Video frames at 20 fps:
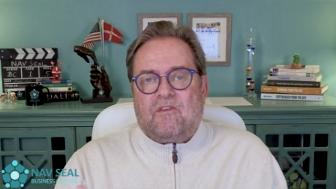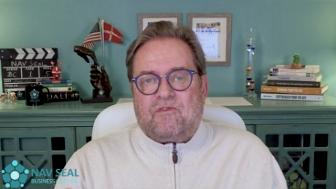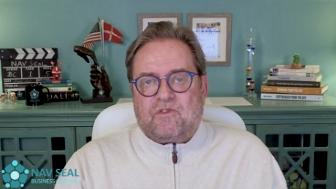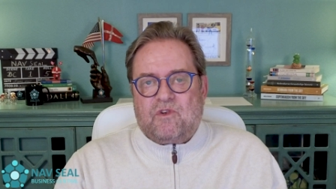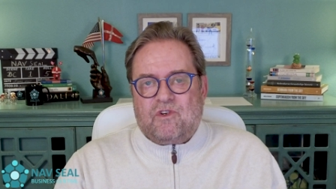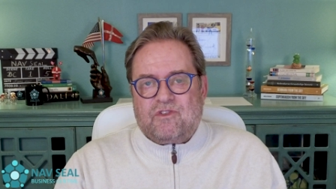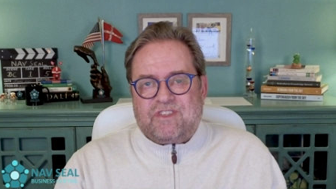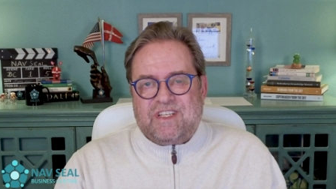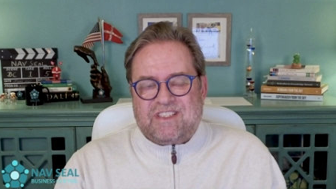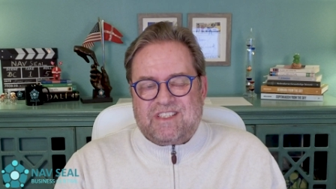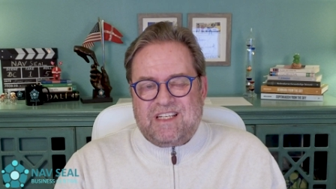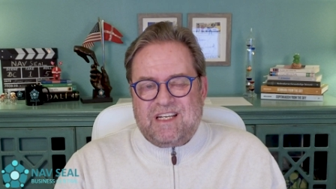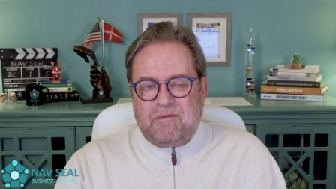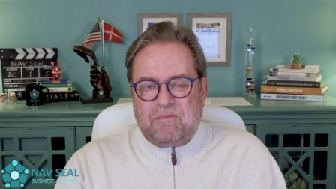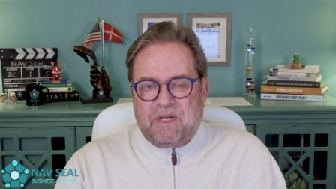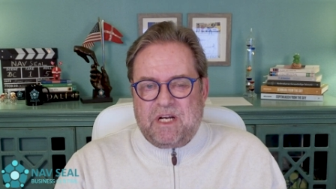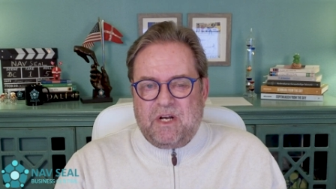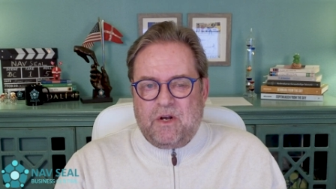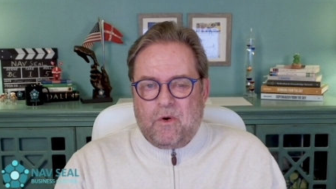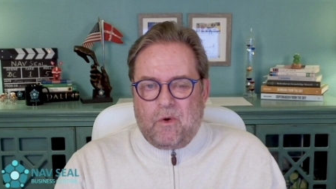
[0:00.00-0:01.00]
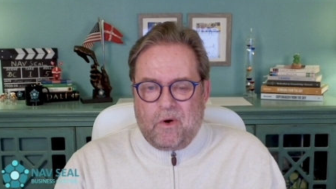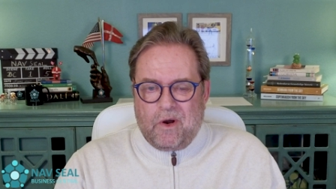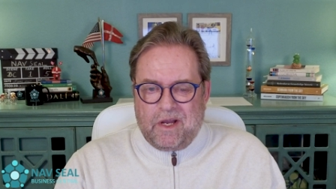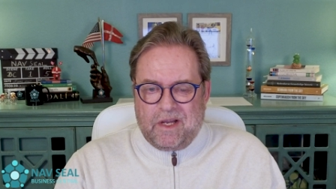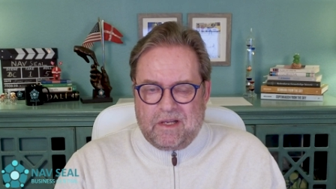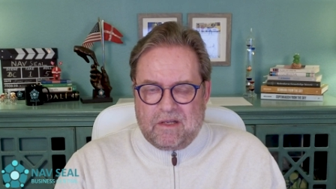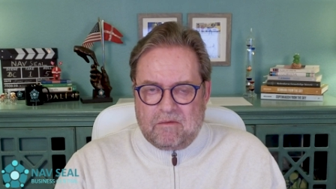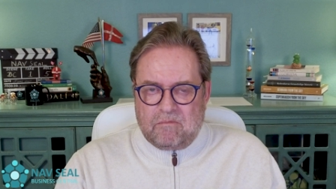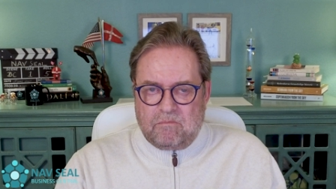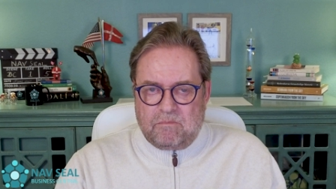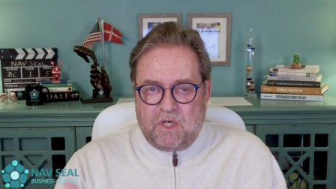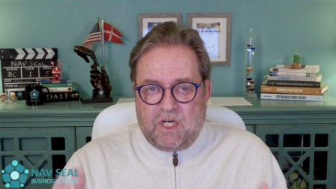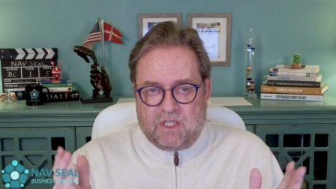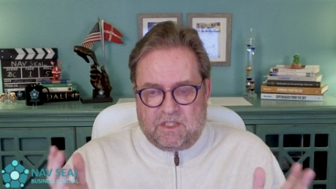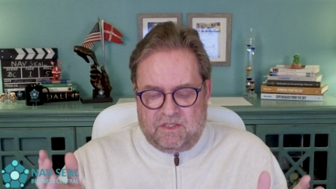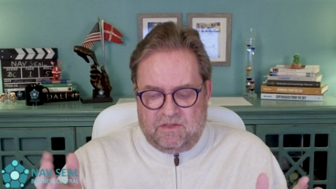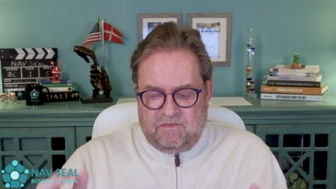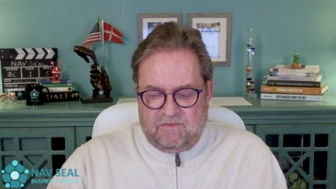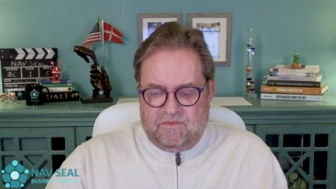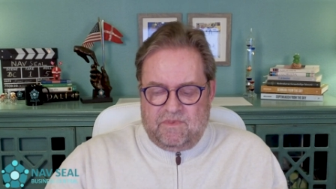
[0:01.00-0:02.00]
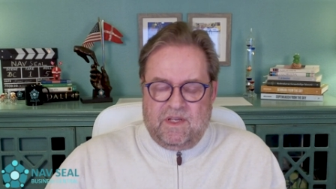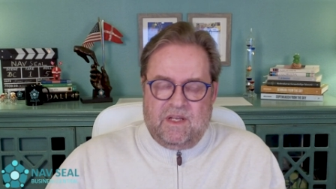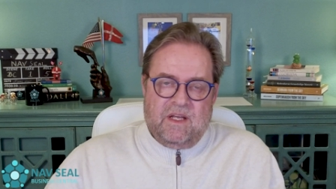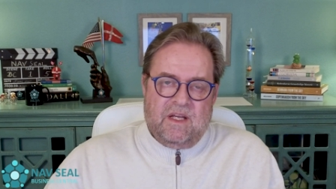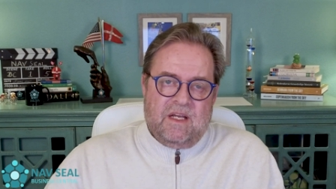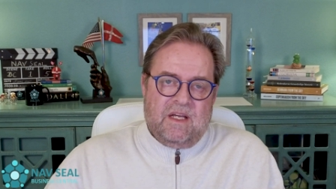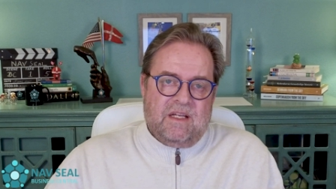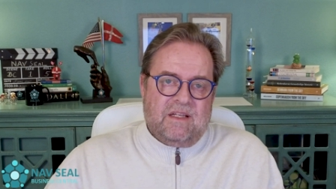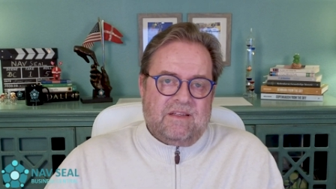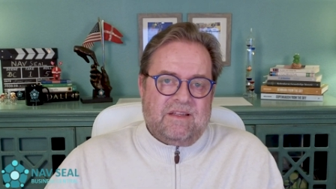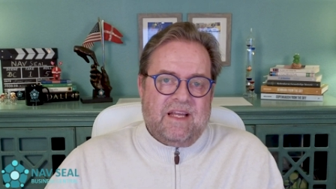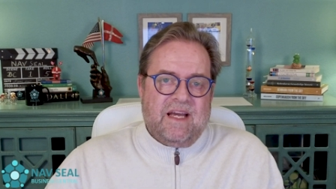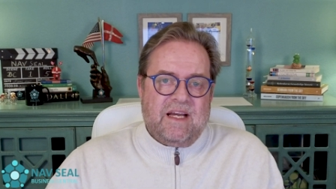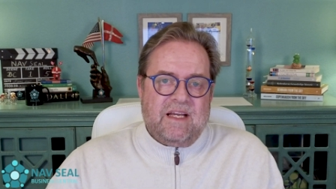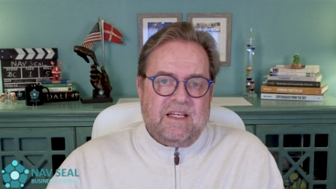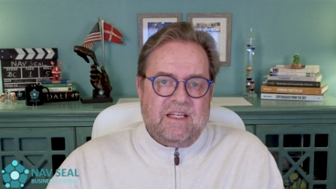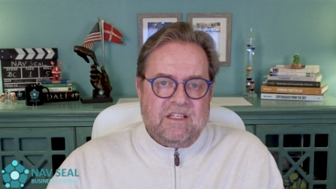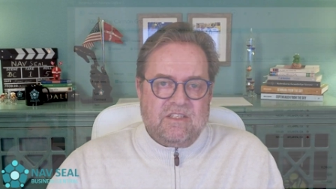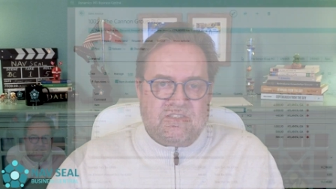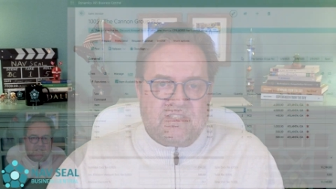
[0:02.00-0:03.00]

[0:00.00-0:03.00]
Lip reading: course, that's a little bit annoying, but there is